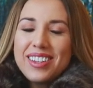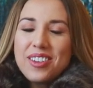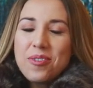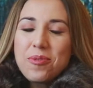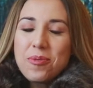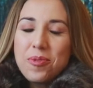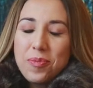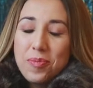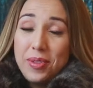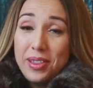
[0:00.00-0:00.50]

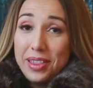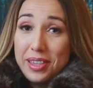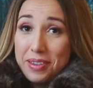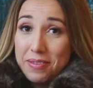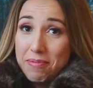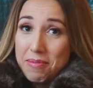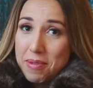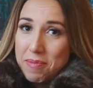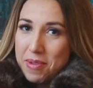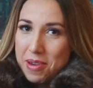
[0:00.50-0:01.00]
You won't
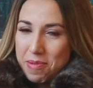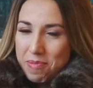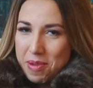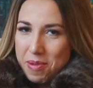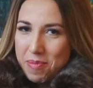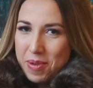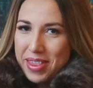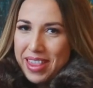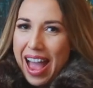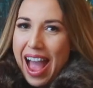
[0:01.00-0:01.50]
believe me maybe,
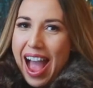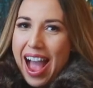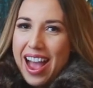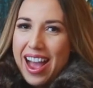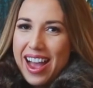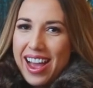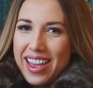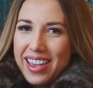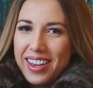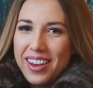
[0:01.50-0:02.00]
but
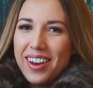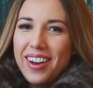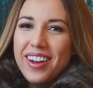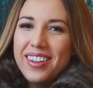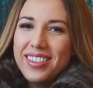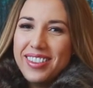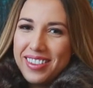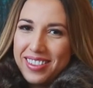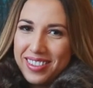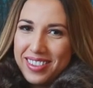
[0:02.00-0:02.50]
I
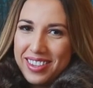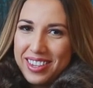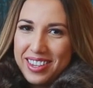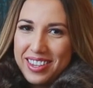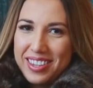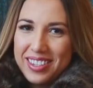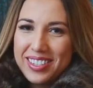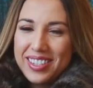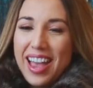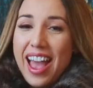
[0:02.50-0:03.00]
got
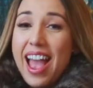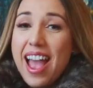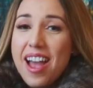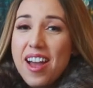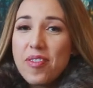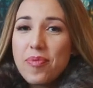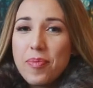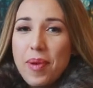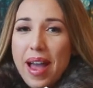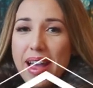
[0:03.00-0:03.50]
this
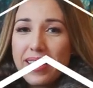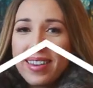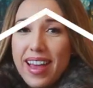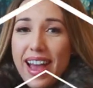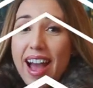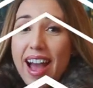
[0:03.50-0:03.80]
handbag